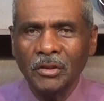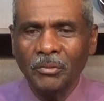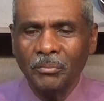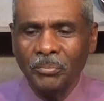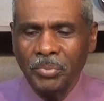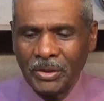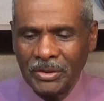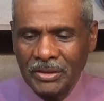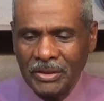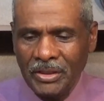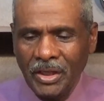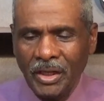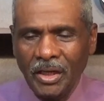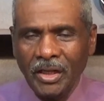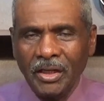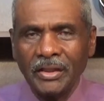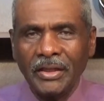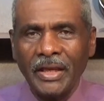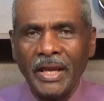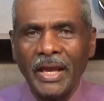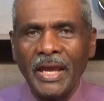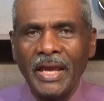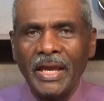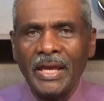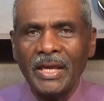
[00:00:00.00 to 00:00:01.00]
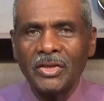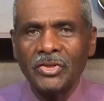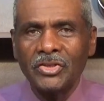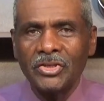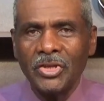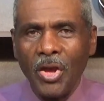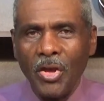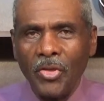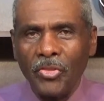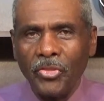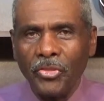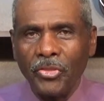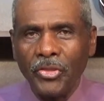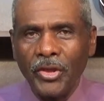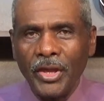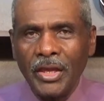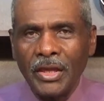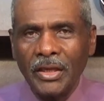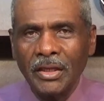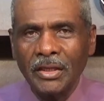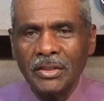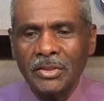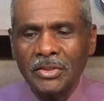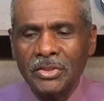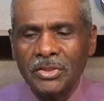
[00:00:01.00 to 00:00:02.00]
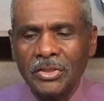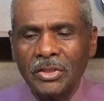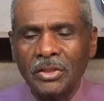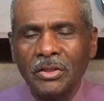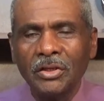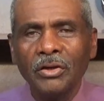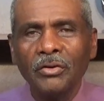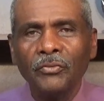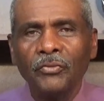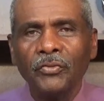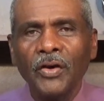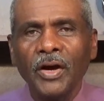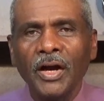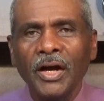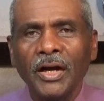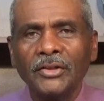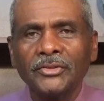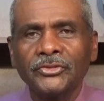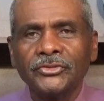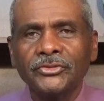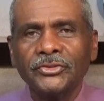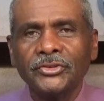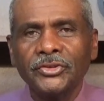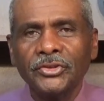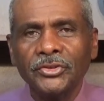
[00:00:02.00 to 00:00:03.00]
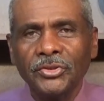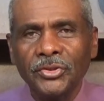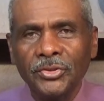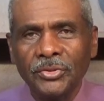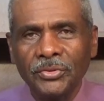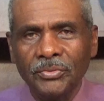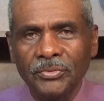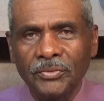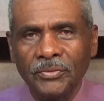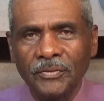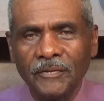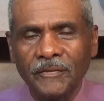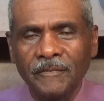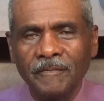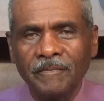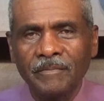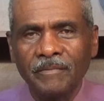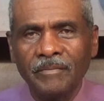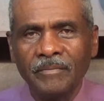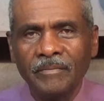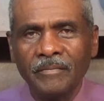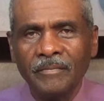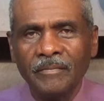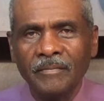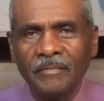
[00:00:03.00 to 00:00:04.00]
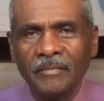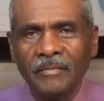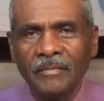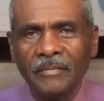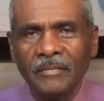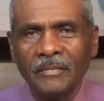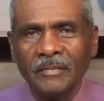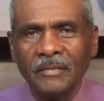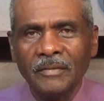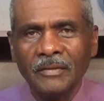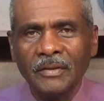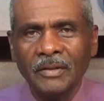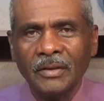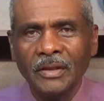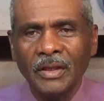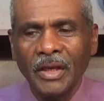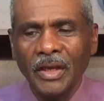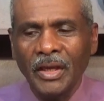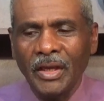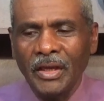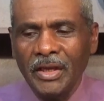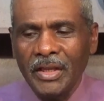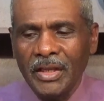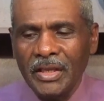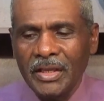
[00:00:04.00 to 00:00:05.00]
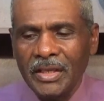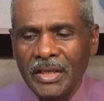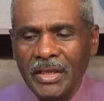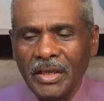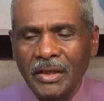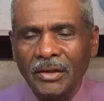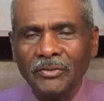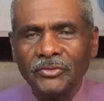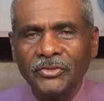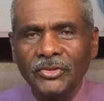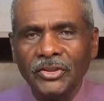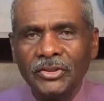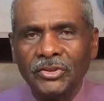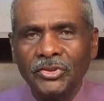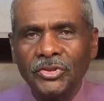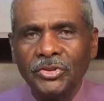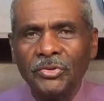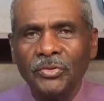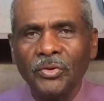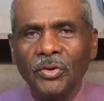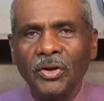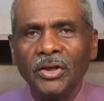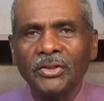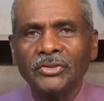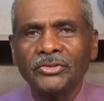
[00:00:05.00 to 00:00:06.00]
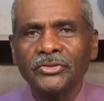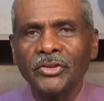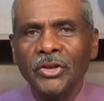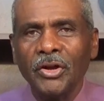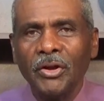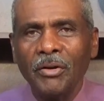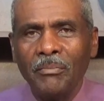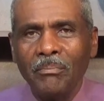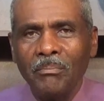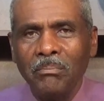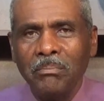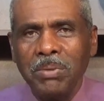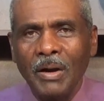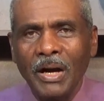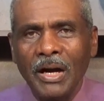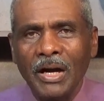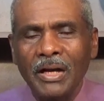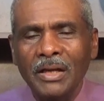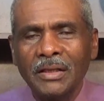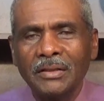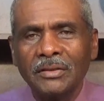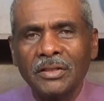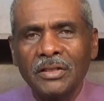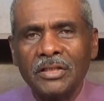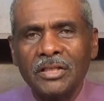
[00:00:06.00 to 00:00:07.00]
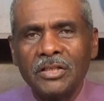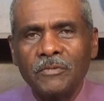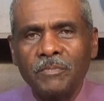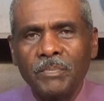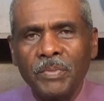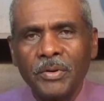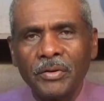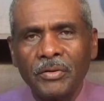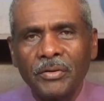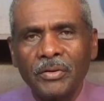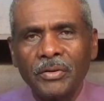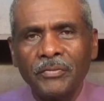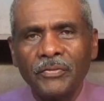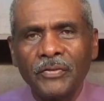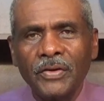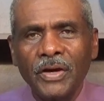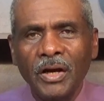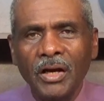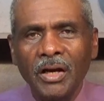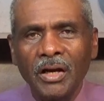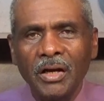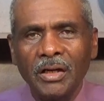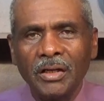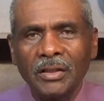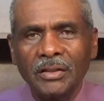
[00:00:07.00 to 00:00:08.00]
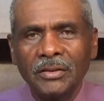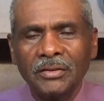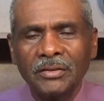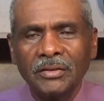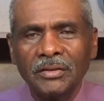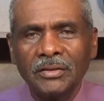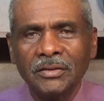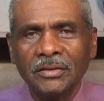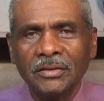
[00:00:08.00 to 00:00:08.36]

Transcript: But God has things for us to do. And He gives it to us by the Spirit of God.